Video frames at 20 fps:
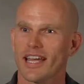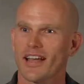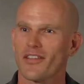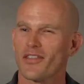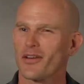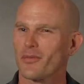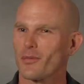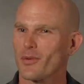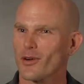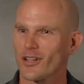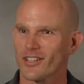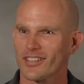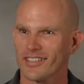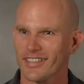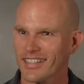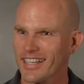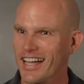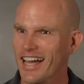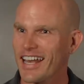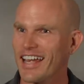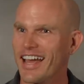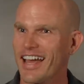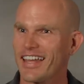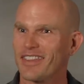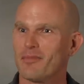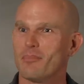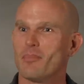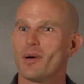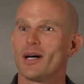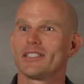in town that were kind of
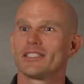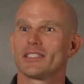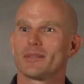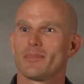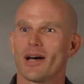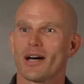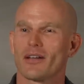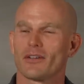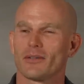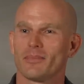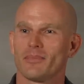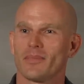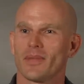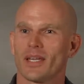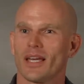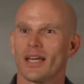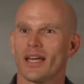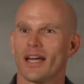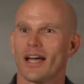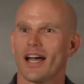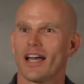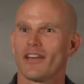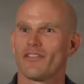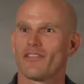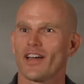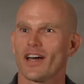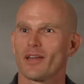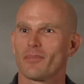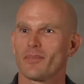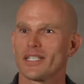had the buzz about them. I
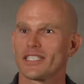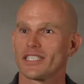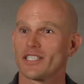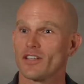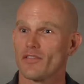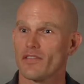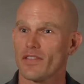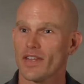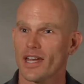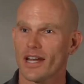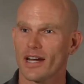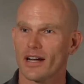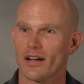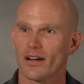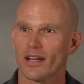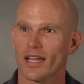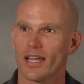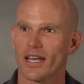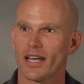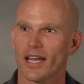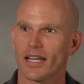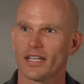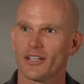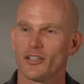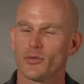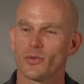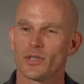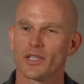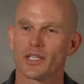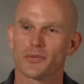found myself there and I
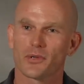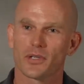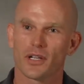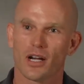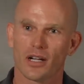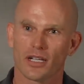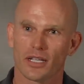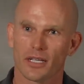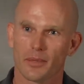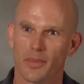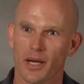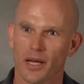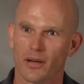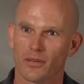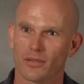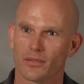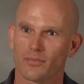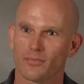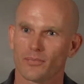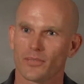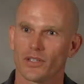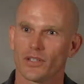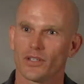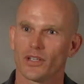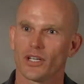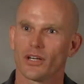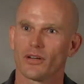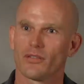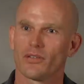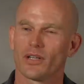knew what they were talking about,
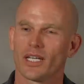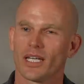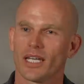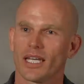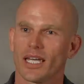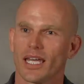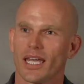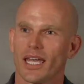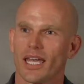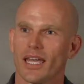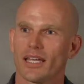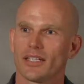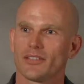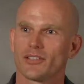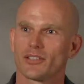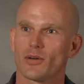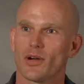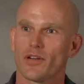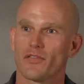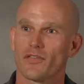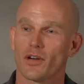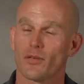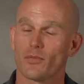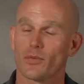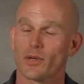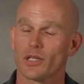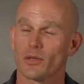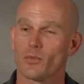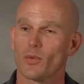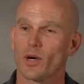you know. And so I felt
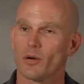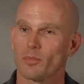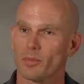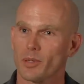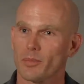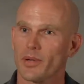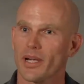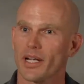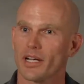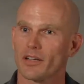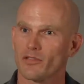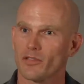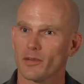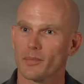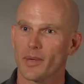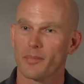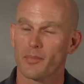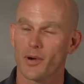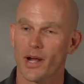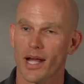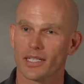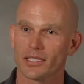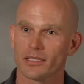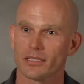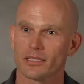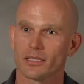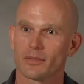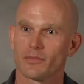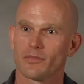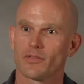really well prepared for my
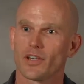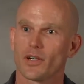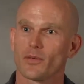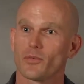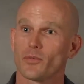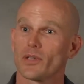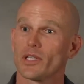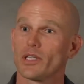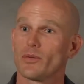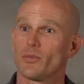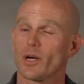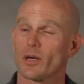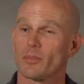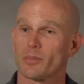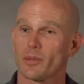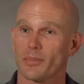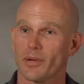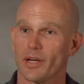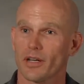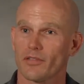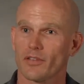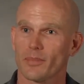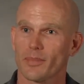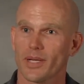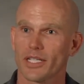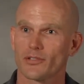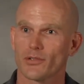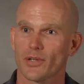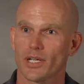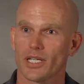practicum, felt really well prepared for
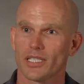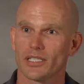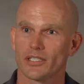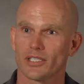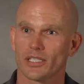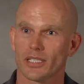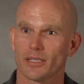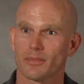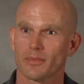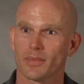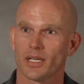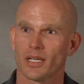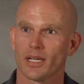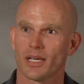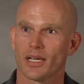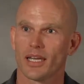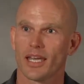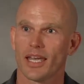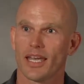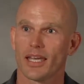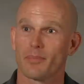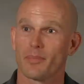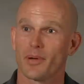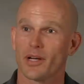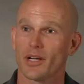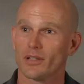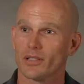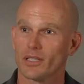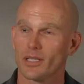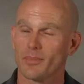my traineeship. And
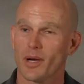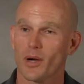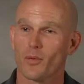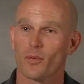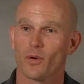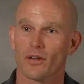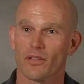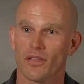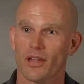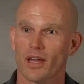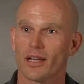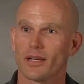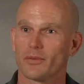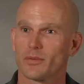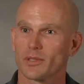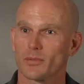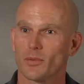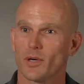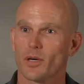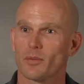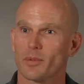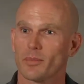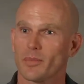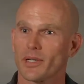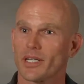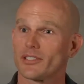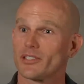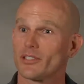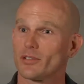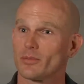apparently my work thought I was well
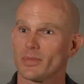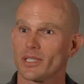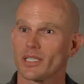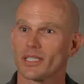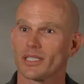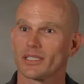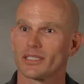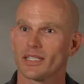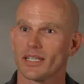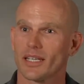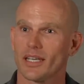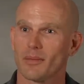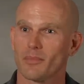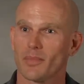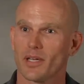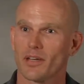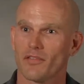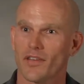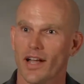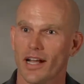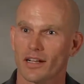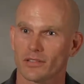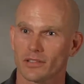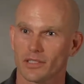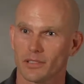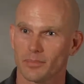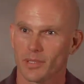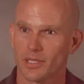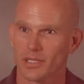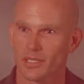prepared too because they gave me a faculty